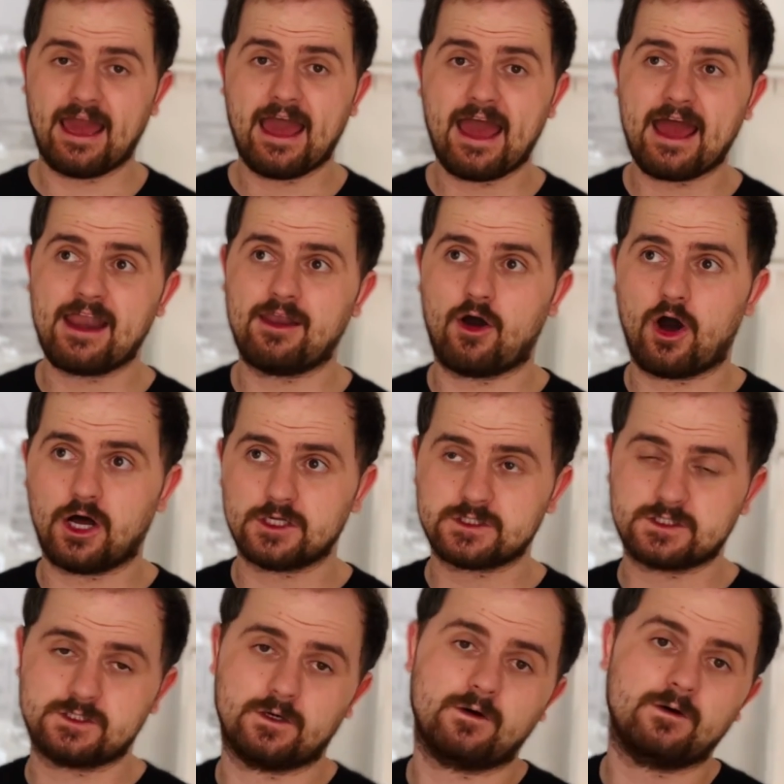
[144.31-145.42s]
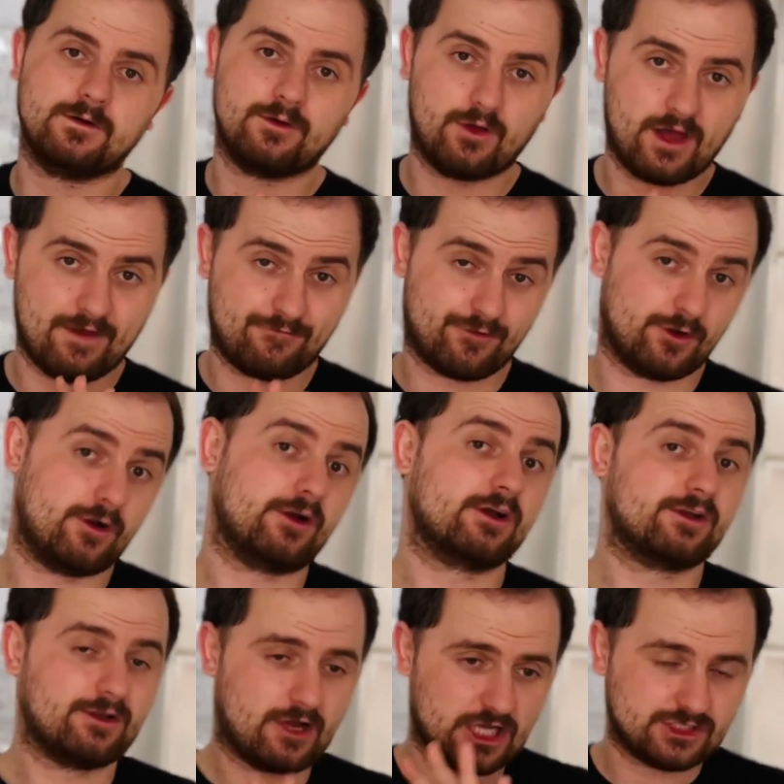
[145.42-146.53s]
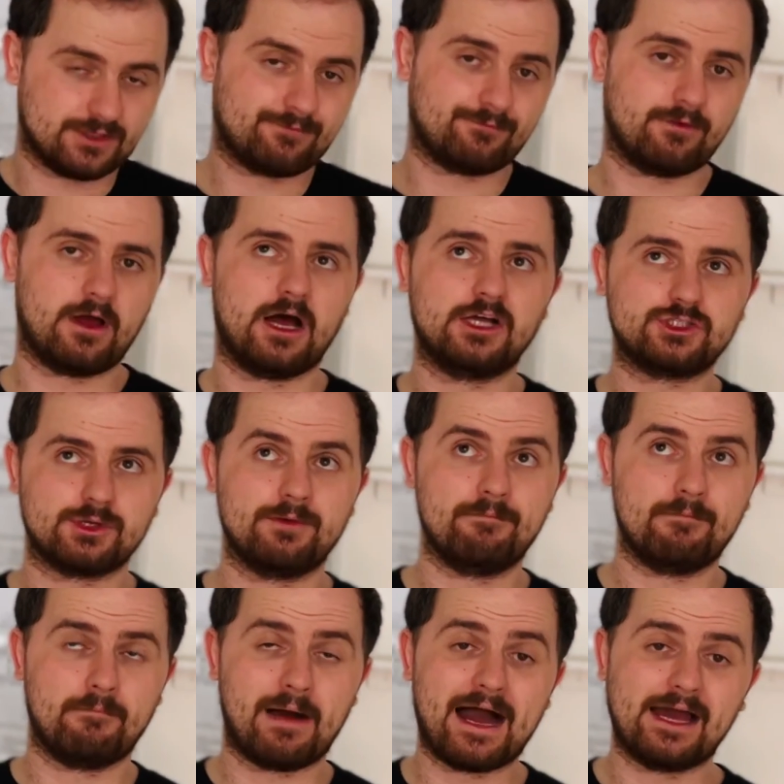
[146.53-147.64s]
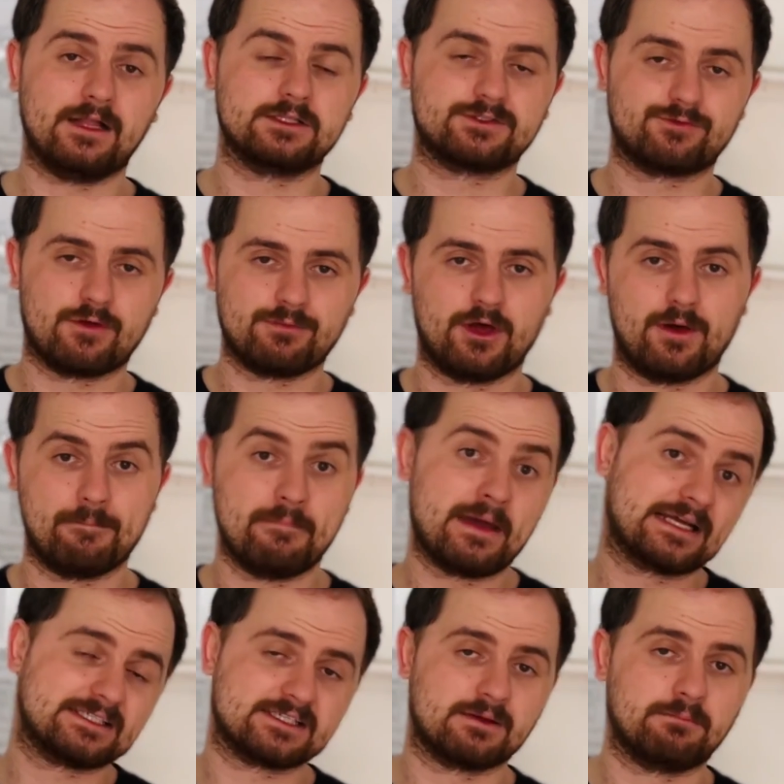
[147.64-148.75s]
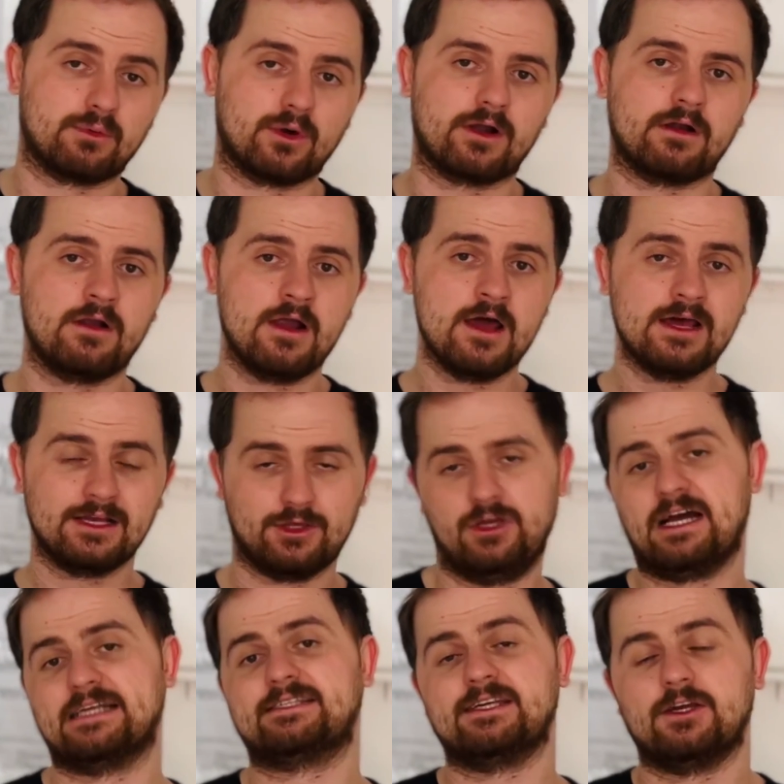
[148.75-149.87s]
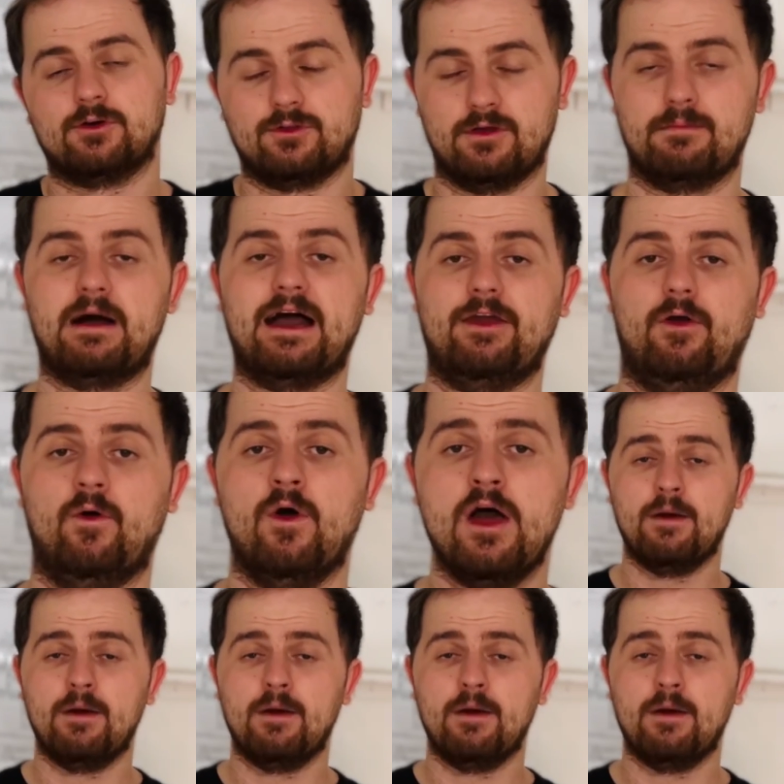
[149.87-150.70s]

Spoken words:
and also if you're 100 miles from the Mexican border, you got Cinco de Mayo.